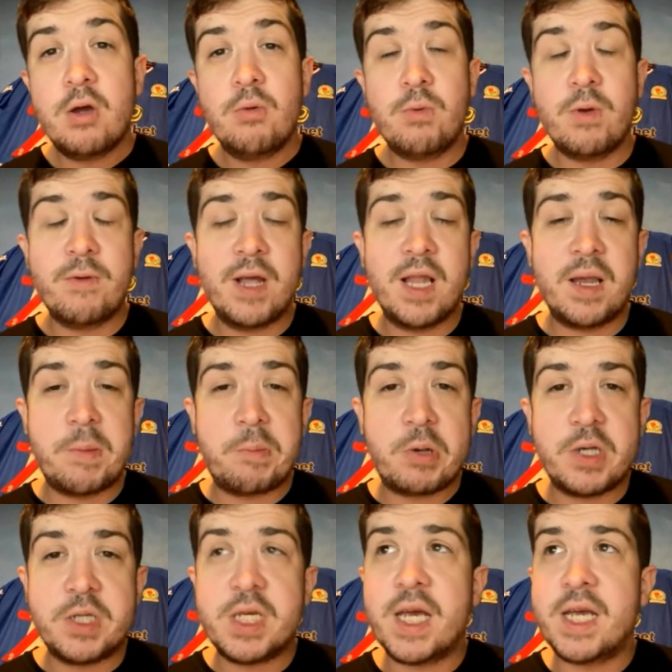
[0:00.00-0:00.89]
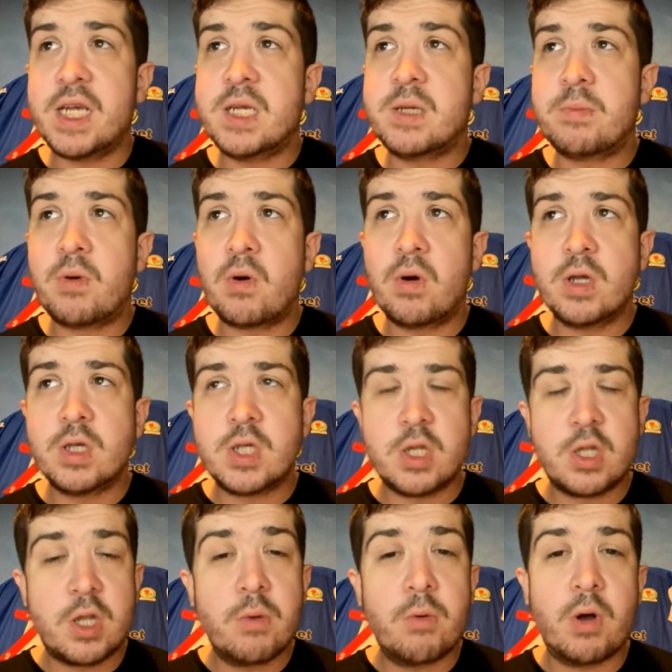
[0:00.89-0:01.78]
We really appreciate your support.
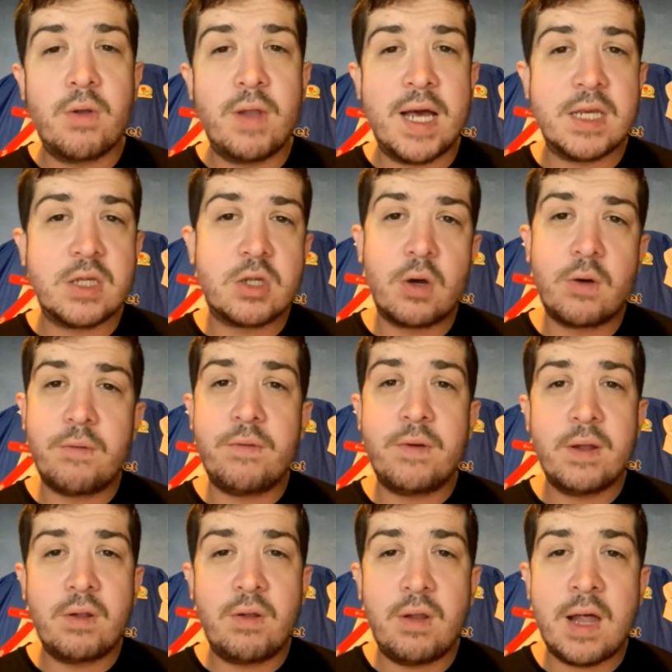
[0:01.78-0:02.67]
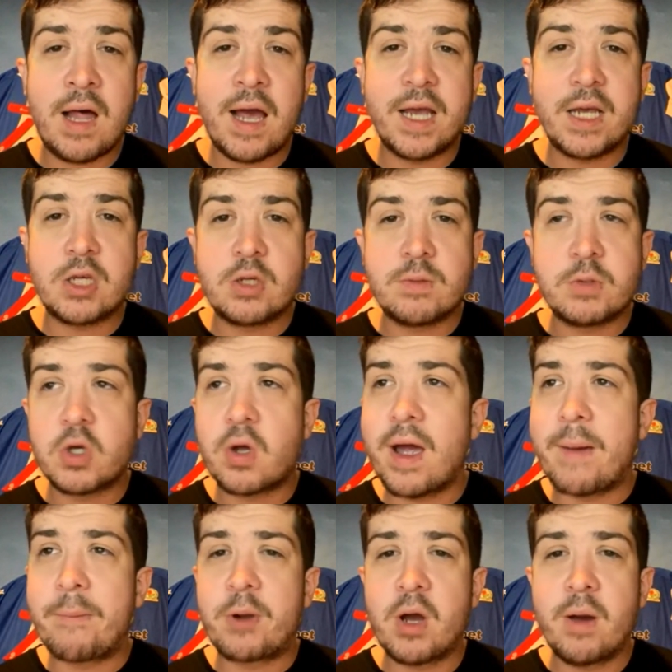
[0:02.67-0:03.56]
So do all that stuff. Like,
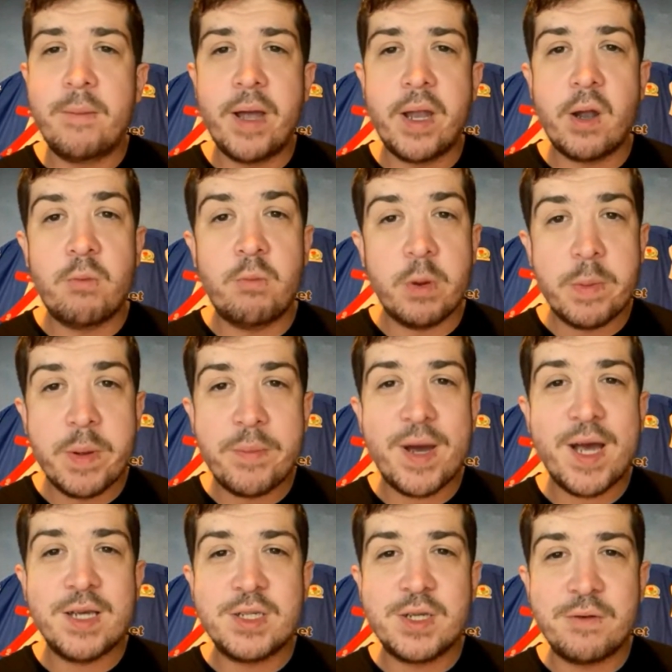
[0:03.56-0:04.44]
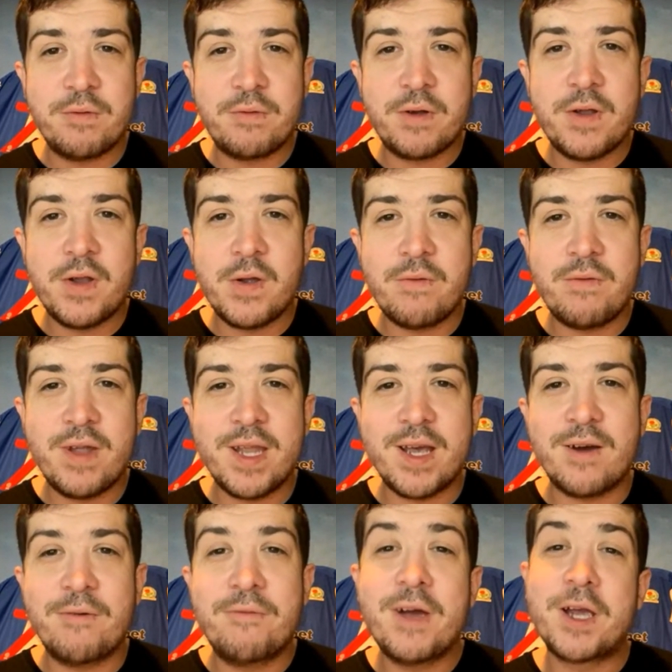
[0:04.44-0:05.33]
subscribe, comment, and we'll be back soon for a new
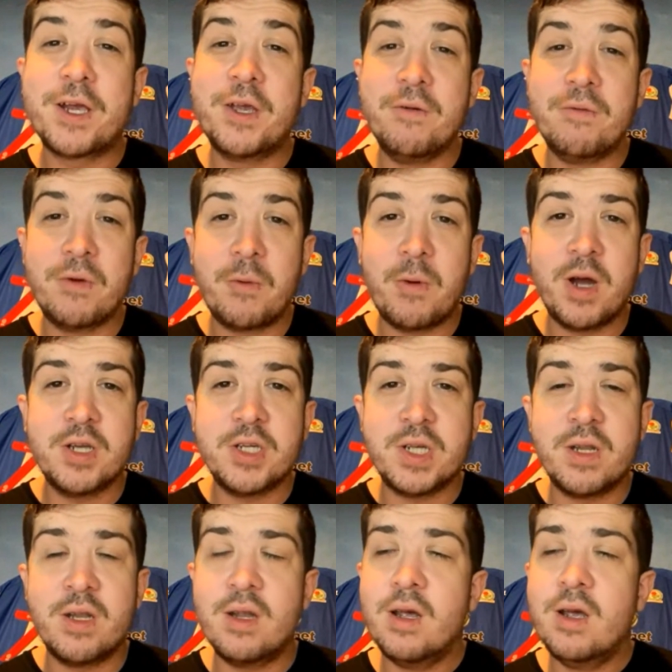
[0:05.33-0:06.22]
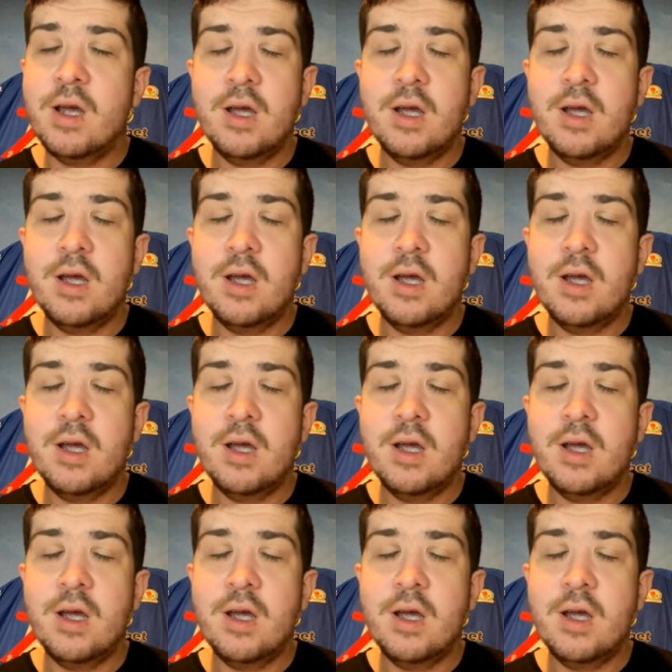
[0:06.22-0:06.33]
video. Thank you for watching.